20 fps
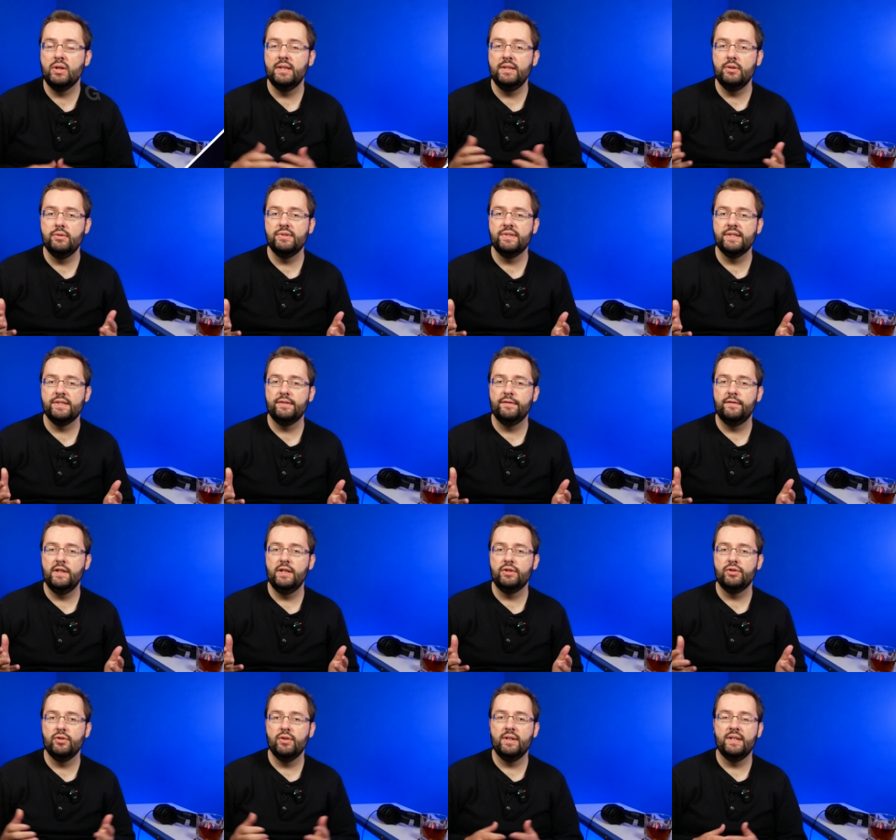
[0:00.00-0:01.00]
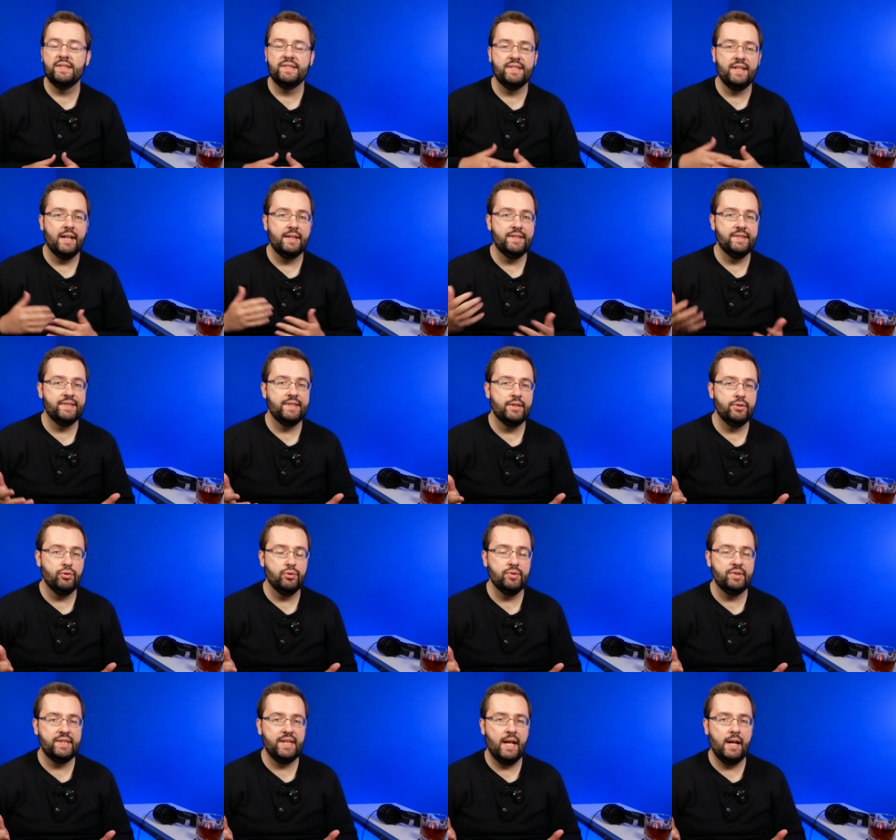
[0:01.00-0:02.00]
can use this feature inside
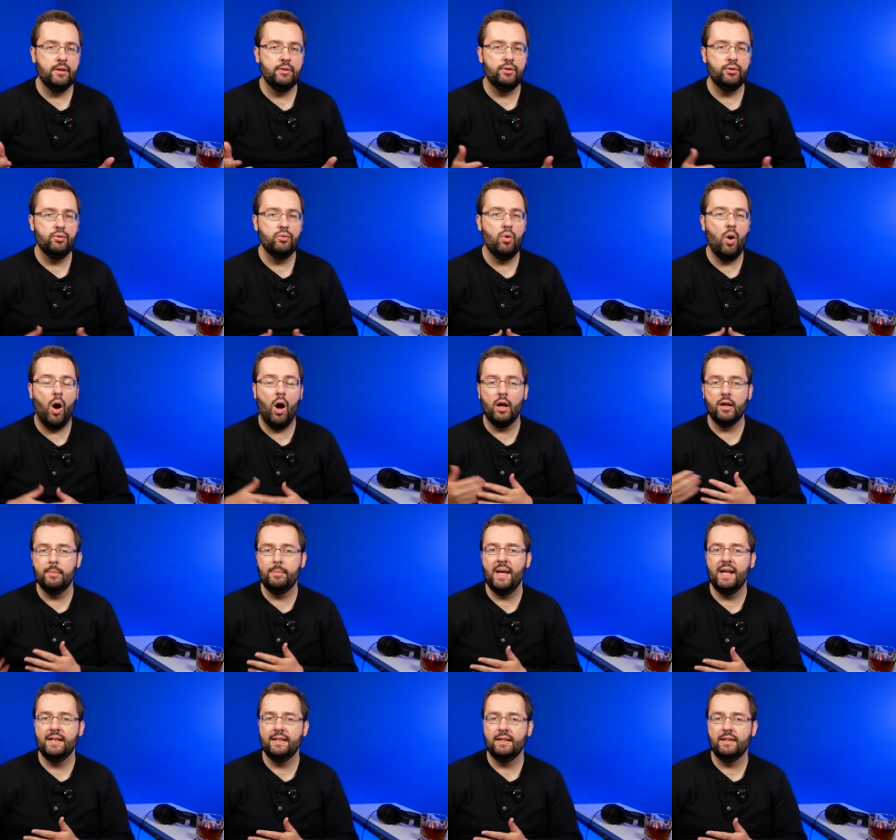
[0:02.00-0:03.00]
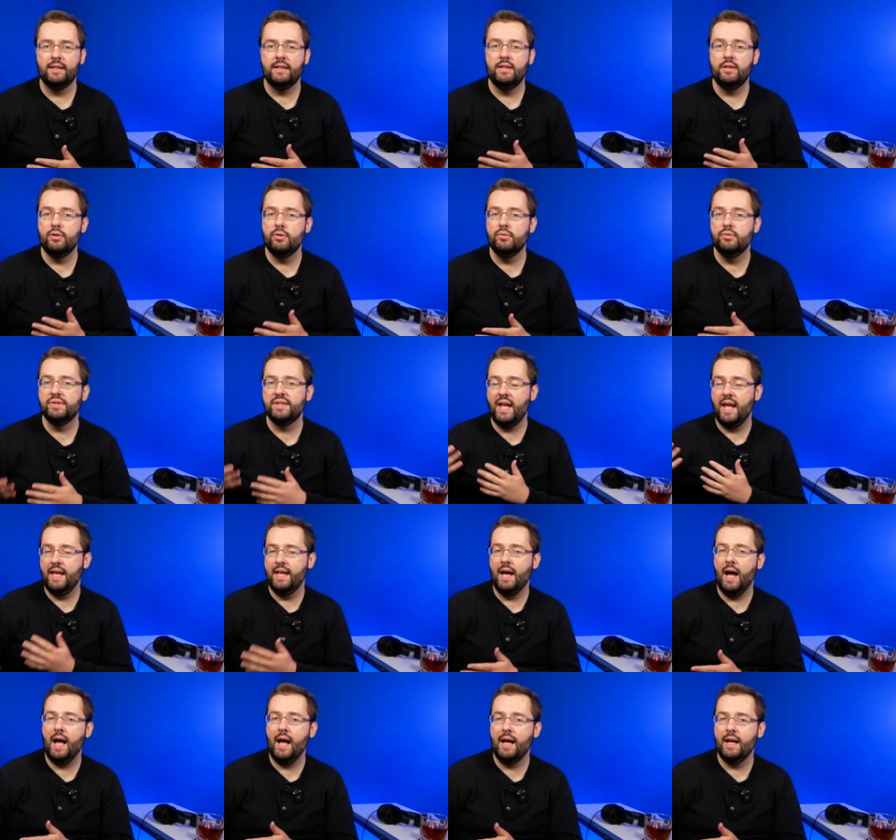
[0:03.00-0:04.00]
Essential Sound to automatically use
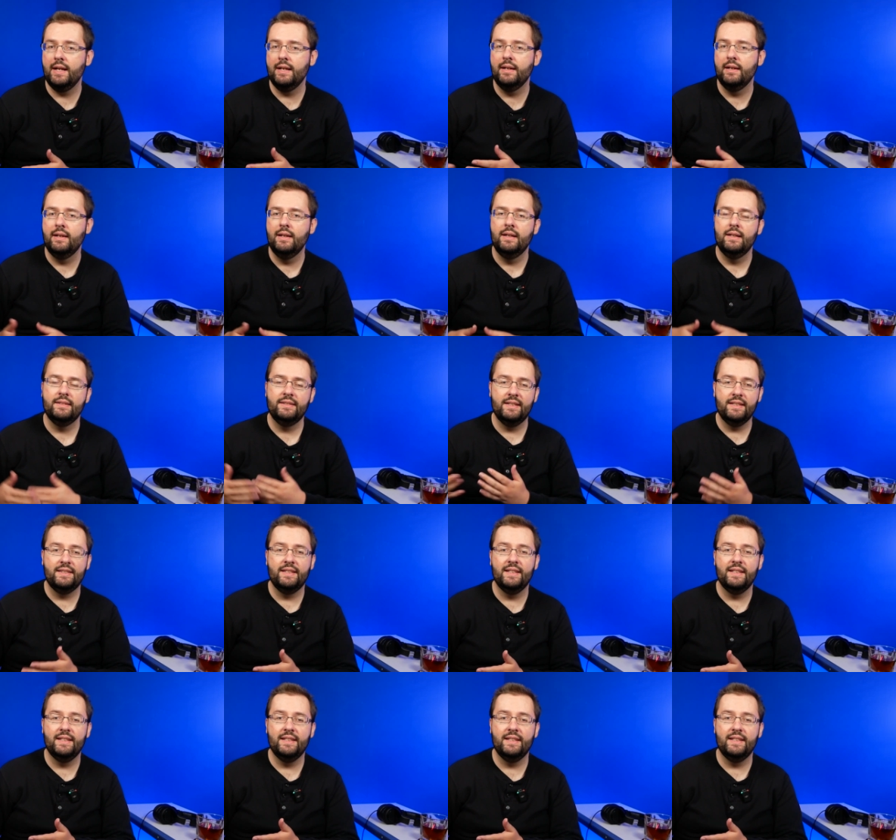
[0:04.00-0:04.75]
AI to